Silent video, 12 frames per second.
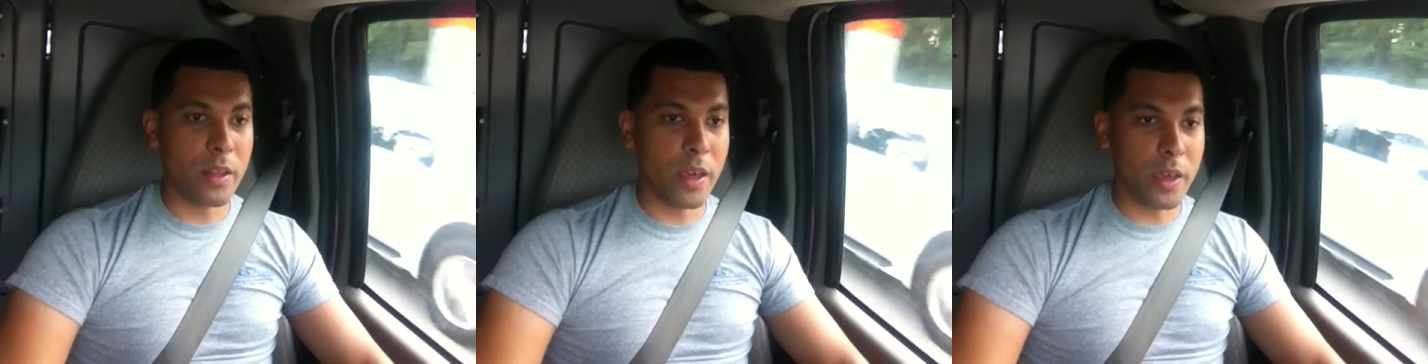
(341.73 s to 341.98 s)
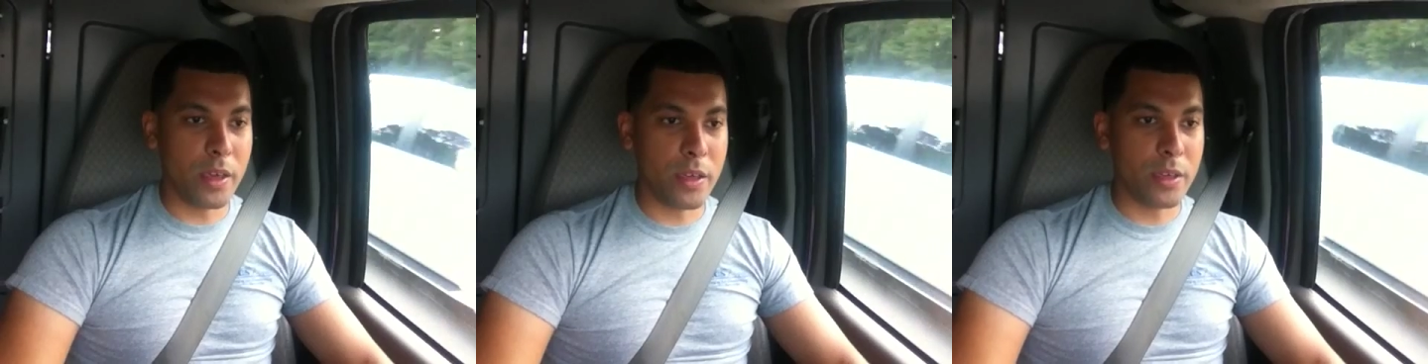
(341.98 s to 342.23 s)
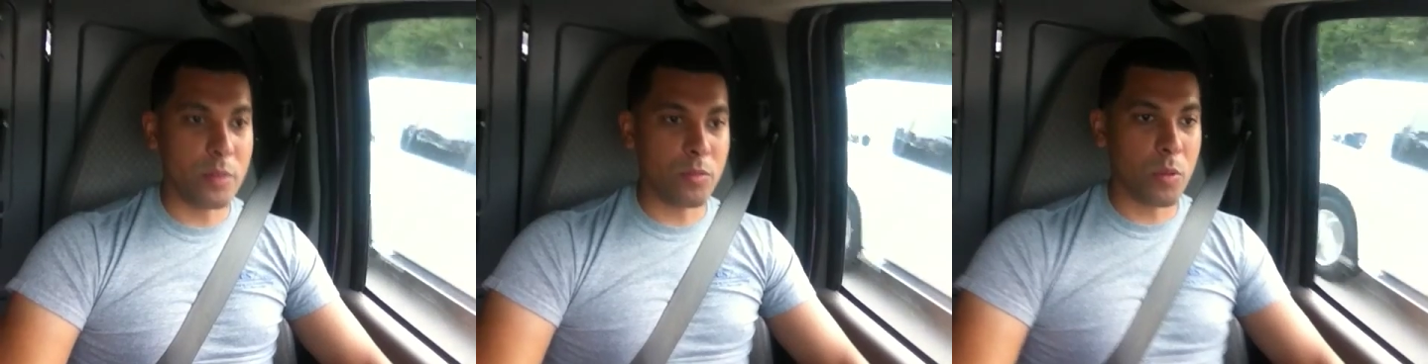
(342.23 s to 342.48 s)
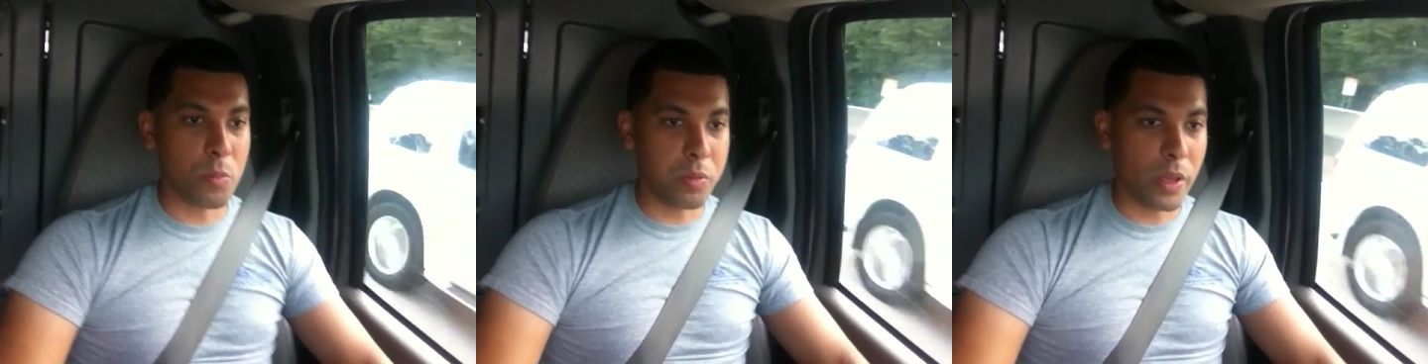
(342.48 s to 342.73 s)
they
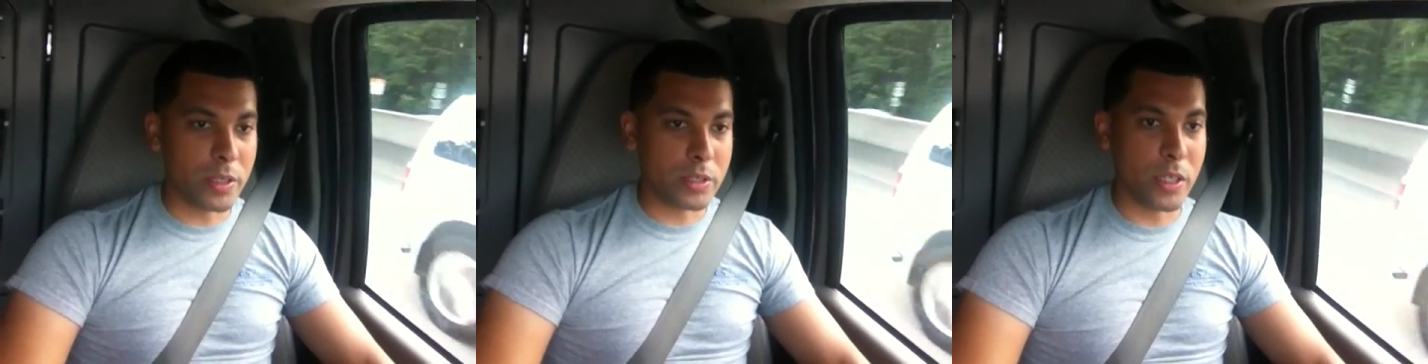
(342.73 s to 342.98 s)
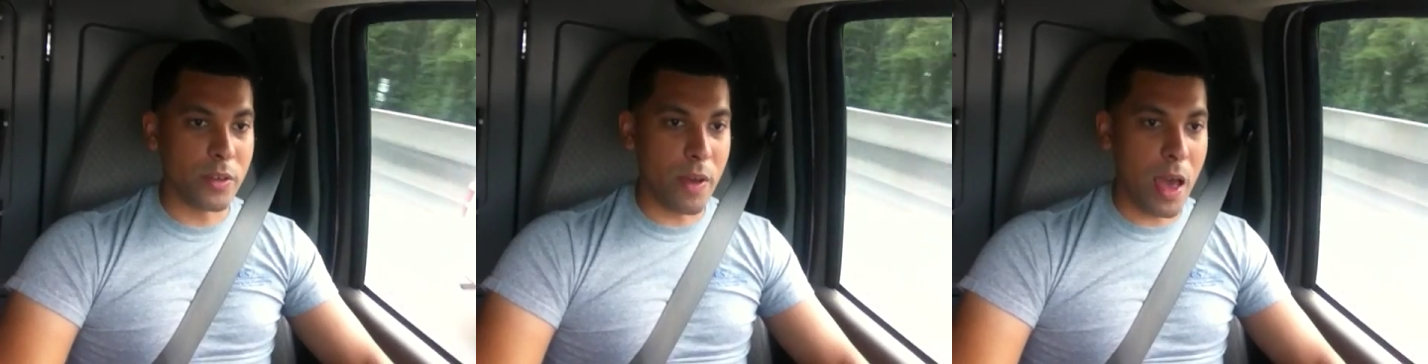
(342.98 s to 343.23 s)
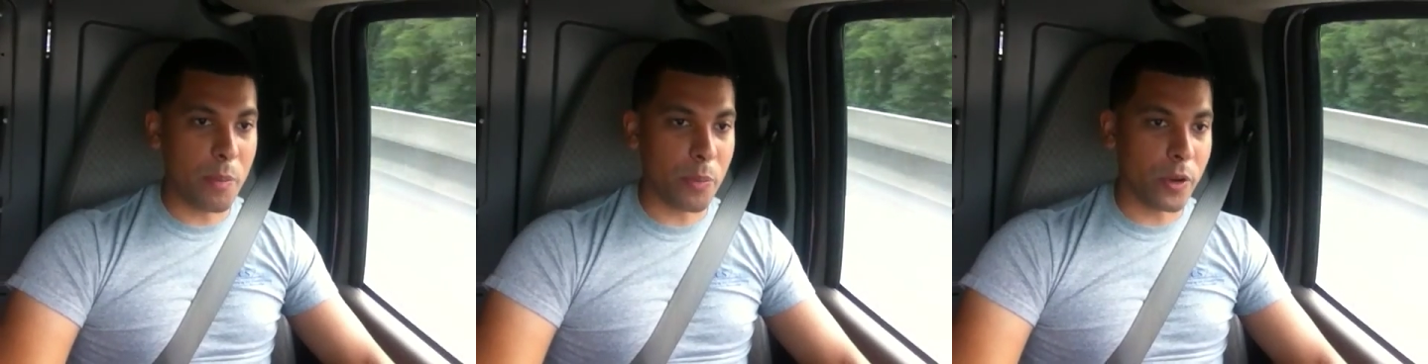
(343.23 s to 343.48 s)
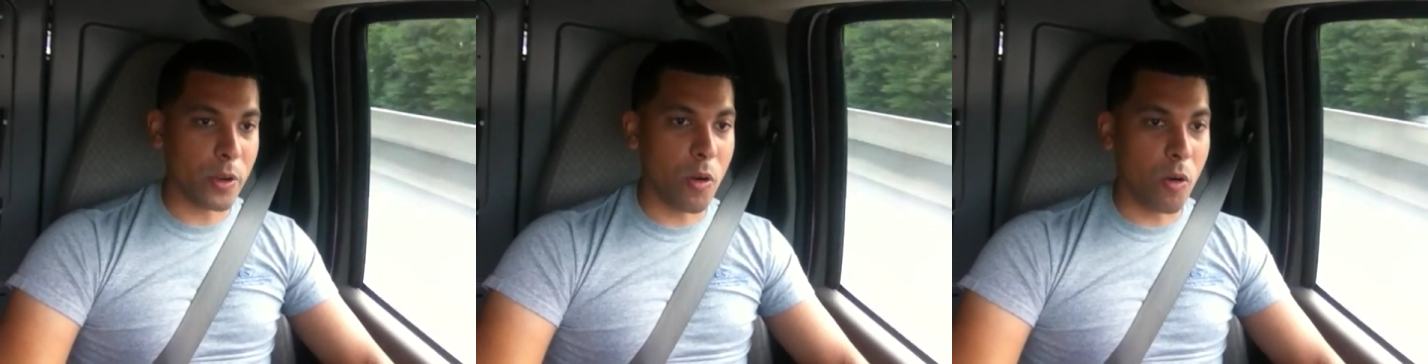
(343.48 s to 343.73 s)
replace the
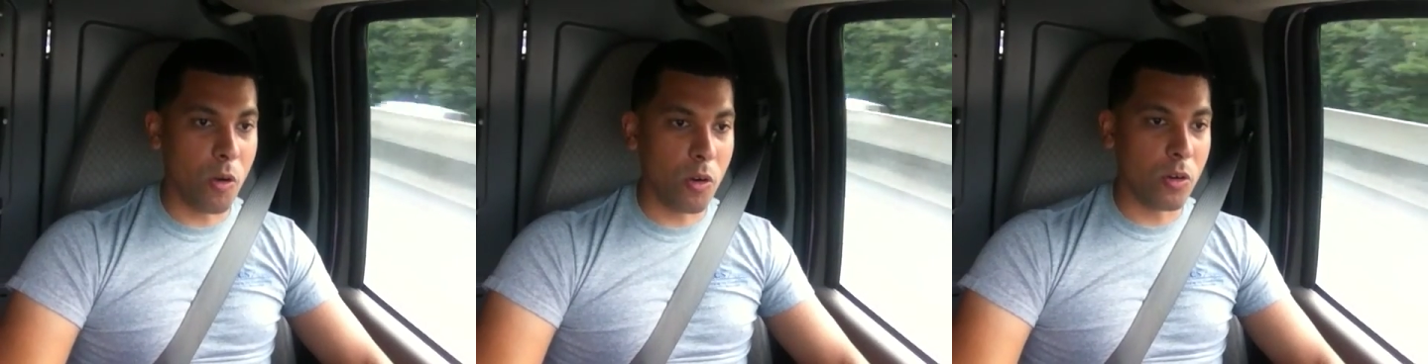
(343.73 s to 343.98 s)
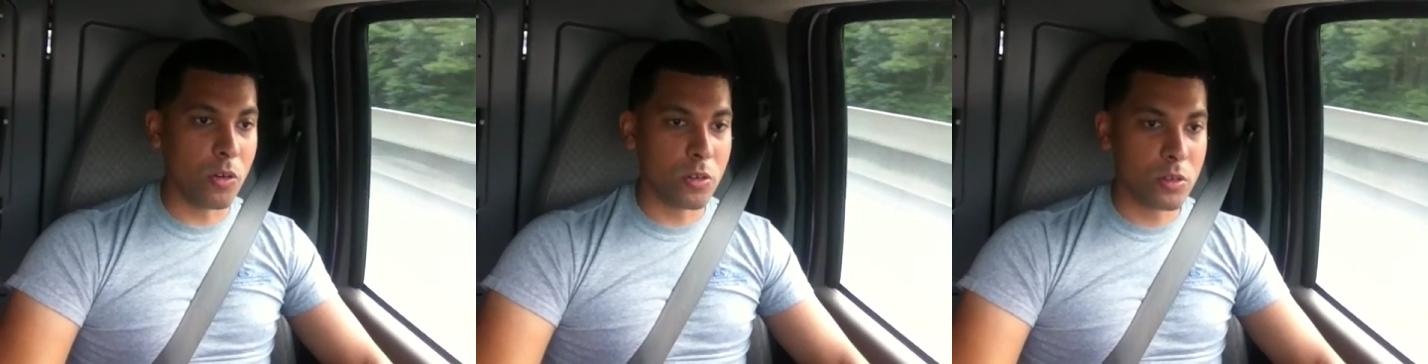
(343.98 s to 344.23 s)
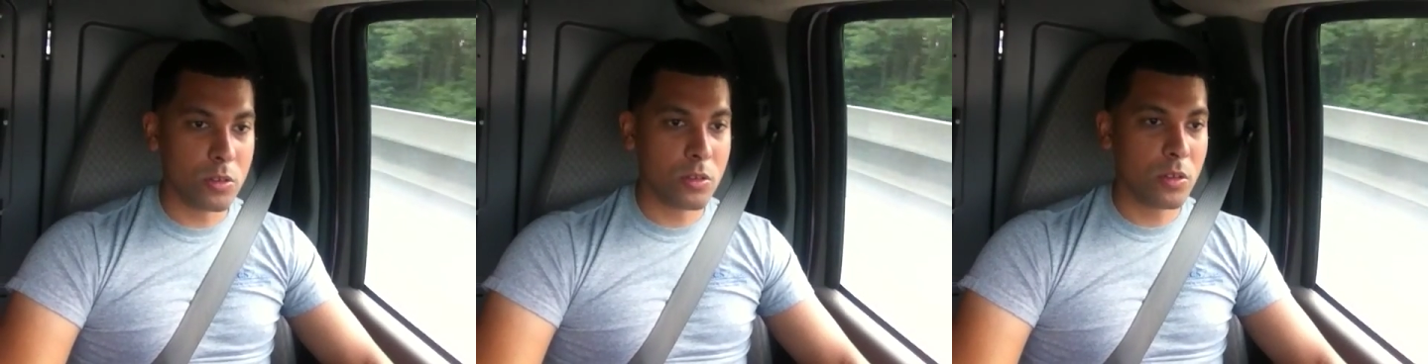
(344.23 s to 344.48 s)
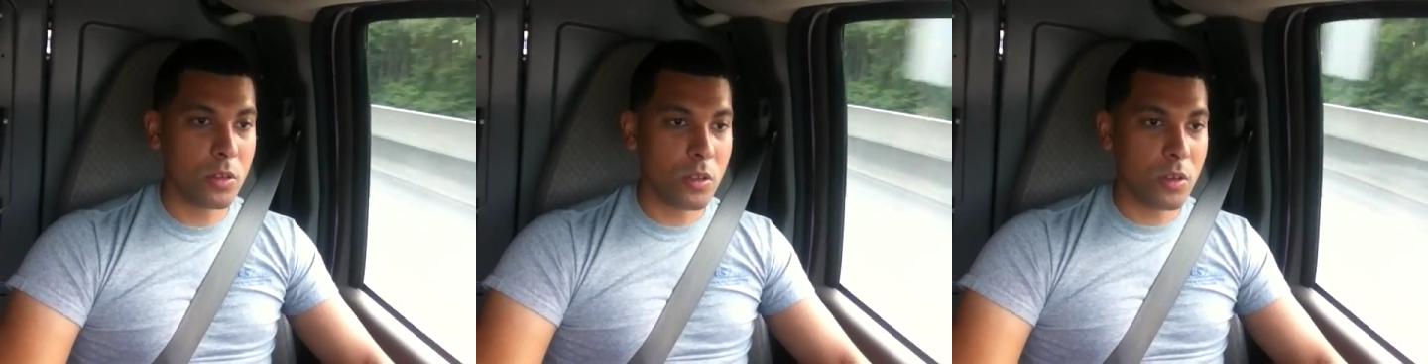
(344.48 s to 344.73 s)
evaporator
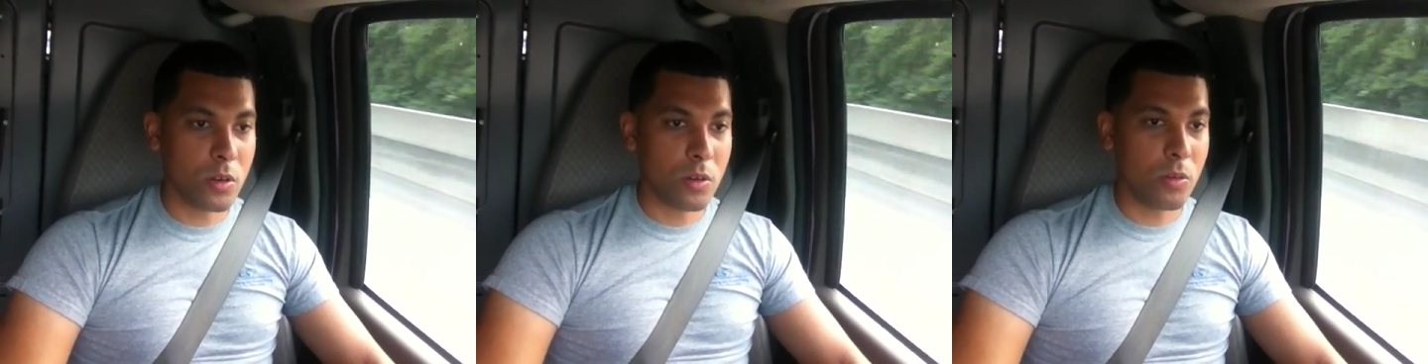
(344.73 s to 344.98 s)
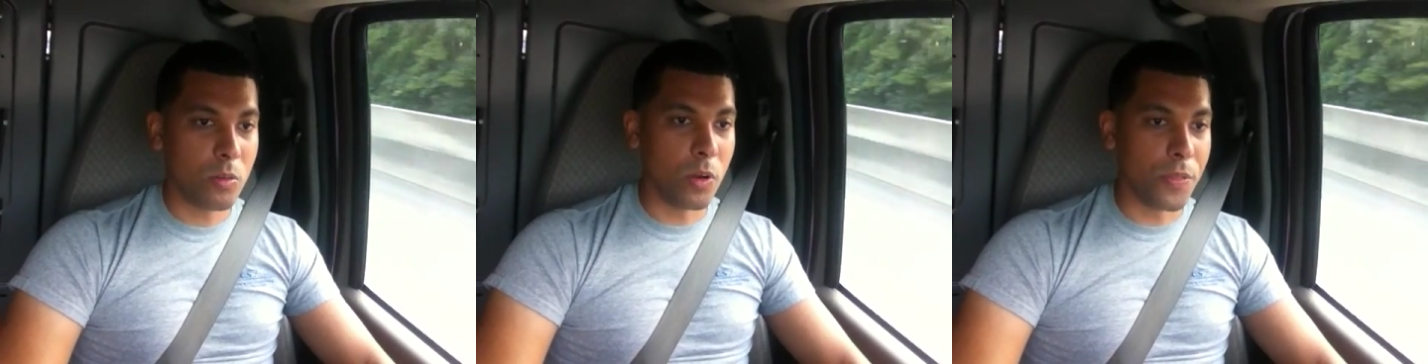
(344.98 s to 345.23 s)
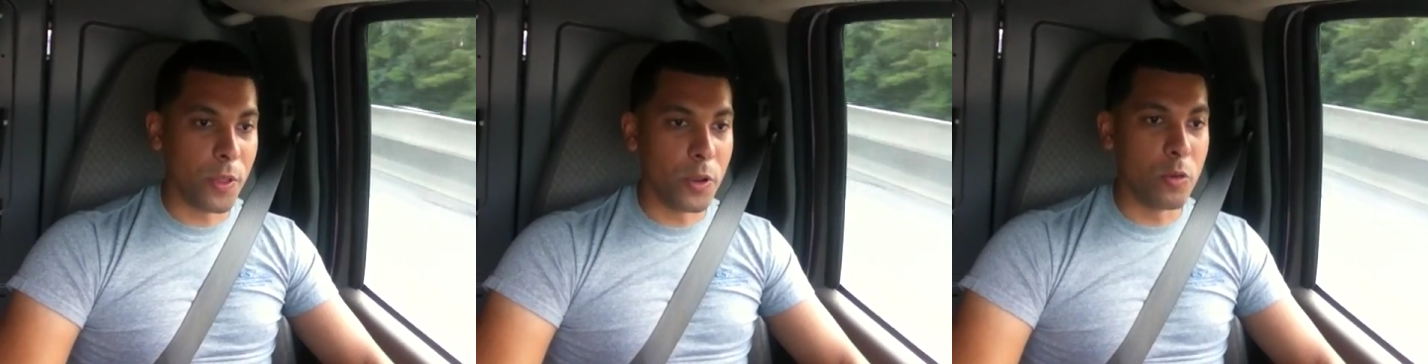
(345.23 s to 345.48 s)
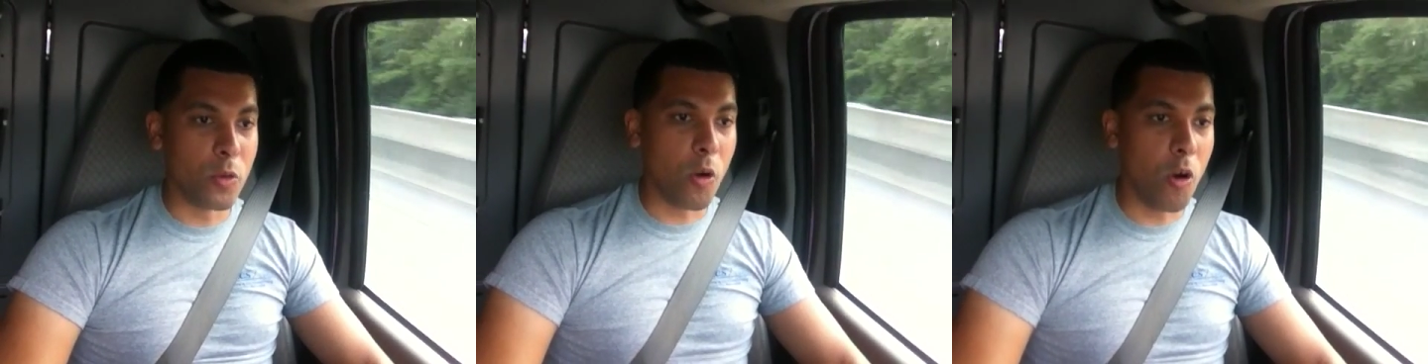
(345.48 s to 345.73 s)
coil with a
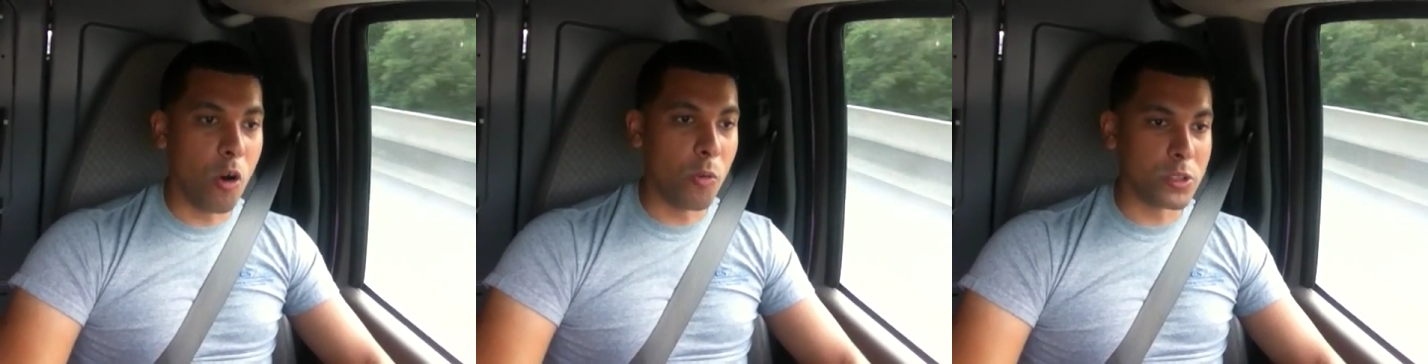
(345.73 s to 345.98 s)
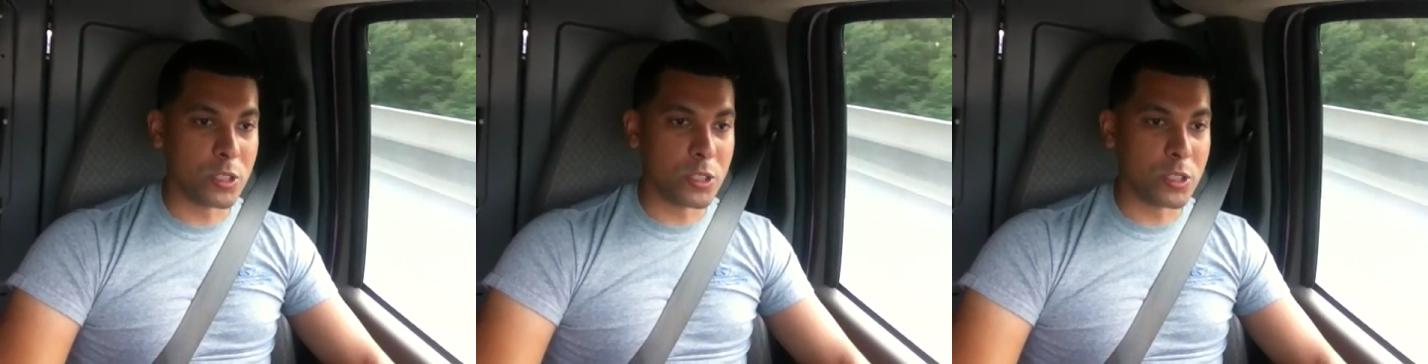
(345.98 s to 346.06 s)
new coil,